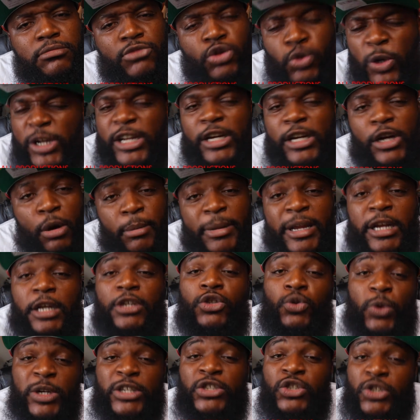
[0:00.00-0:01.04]
Twigga gonna be there,
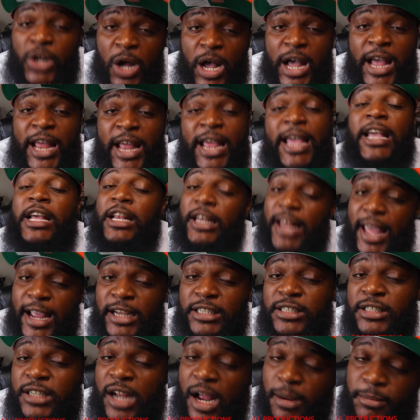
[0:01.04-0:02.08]
Twigga squad,
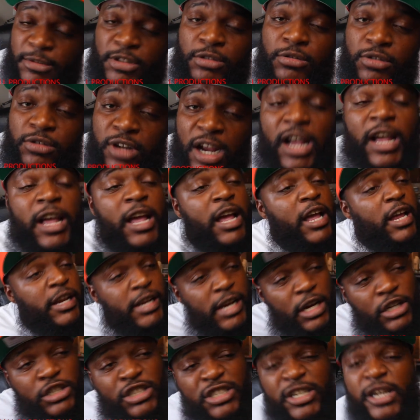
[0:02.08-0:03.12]
likes, comments, subscribe,
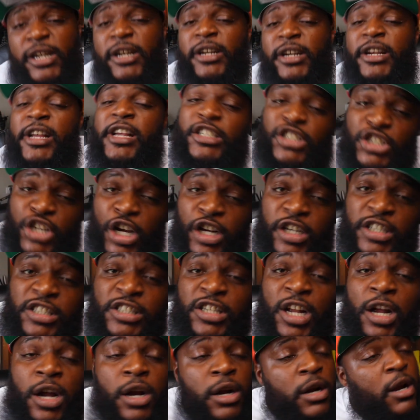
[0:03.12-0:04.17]
y'all share this
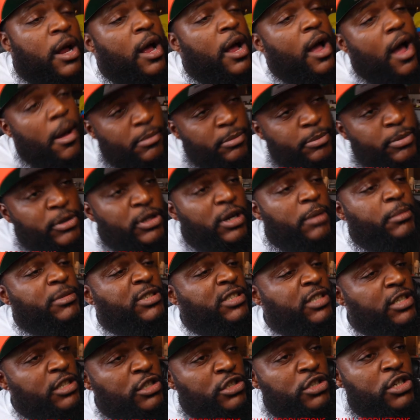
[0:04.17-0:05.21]
to her, I'ma
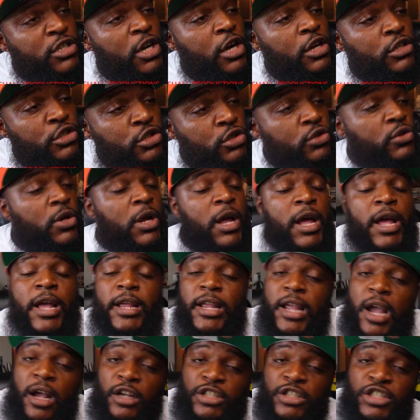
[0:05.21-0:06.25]
send it to her too,
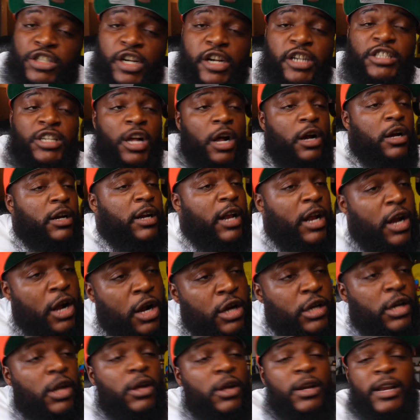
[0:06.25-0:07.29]
y'all share it to her, let
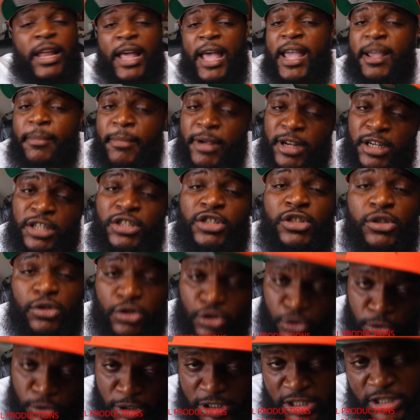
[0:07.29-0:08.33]
her know, like, hey man, this
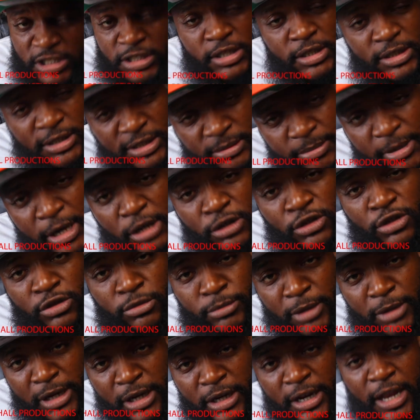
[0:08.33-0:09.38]
dude's really serious about you,
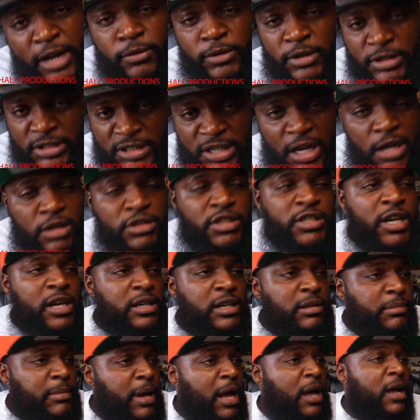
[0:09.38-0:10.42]
man, like, real talk,
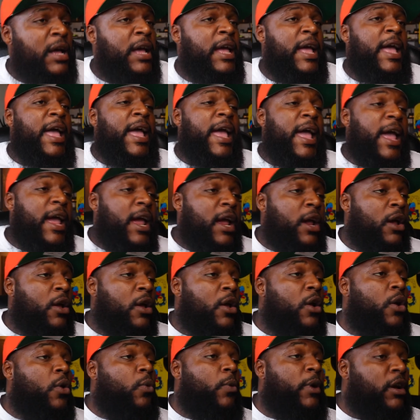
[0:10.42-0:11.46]
check him out, and
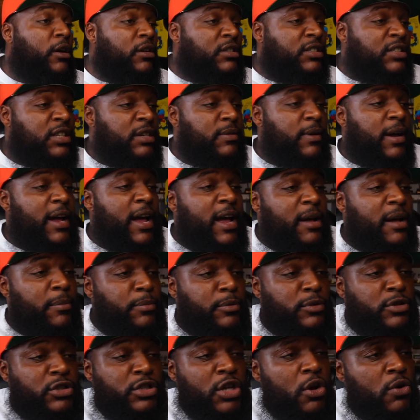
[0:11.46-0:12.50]
we gonna see what
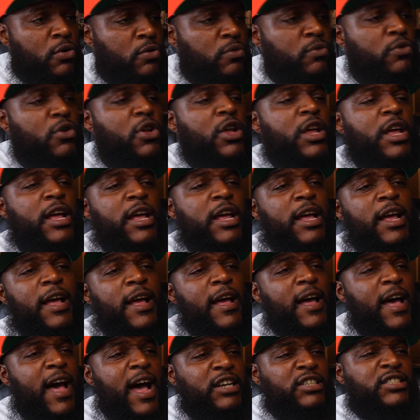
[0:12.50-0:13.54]
happens. So,
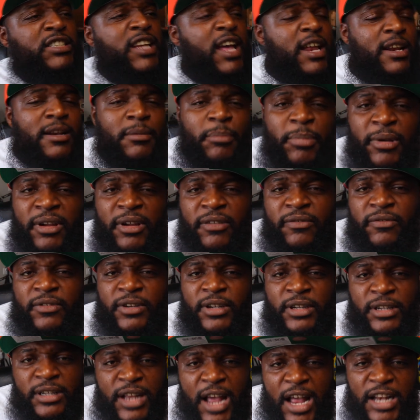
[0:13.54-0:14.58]
I just had an
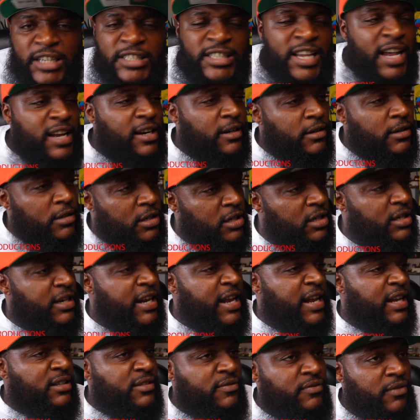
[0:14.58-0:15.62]
epiphany, I just had a
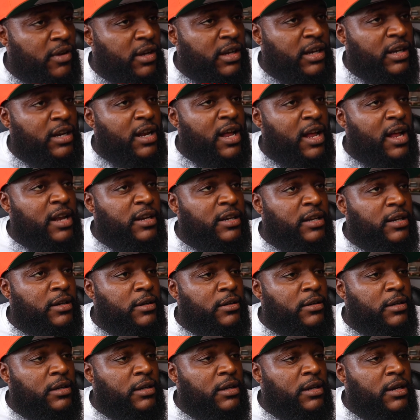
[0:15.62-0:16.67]
good-ass fucking idea,
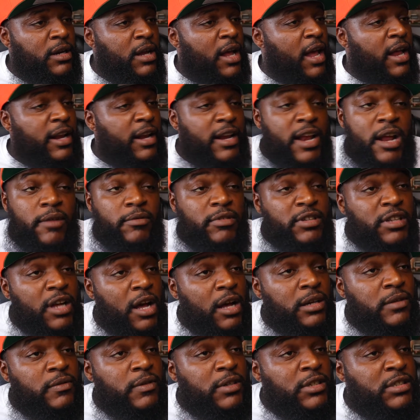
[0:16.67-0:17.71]
I never
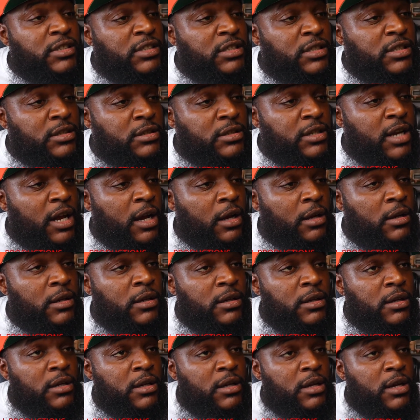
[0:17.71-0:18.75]
thought of it until now.
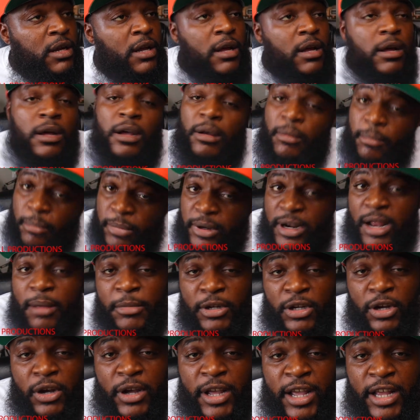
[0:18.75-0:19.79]
But I'm
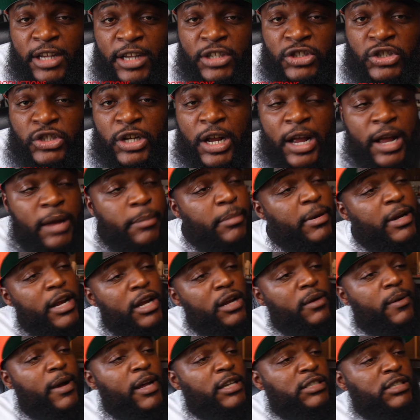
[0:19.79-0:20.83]
gonna go ahead and try it. But
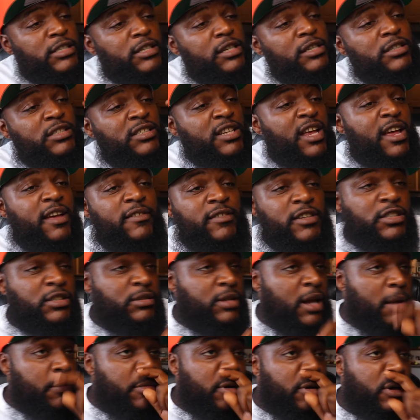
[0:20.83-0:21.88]
anyways, Liv Savage,
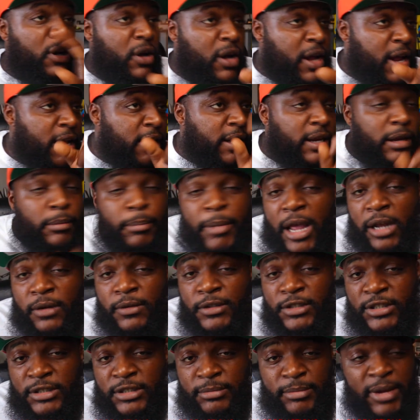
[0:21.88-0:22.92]
I'm gonna go ahead and get back
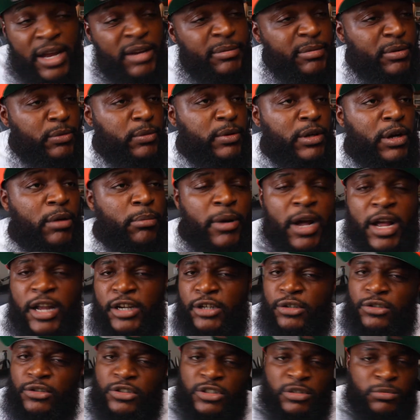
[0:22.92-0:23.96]
with you, baby. We're gonna probably
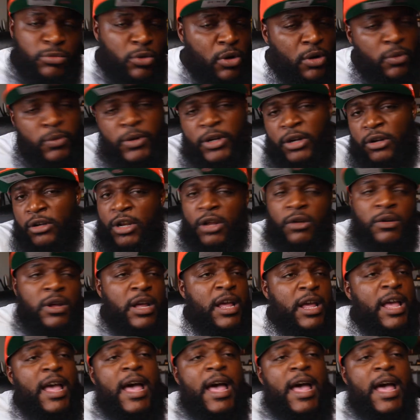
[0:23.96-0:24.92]
do some more, we don't know.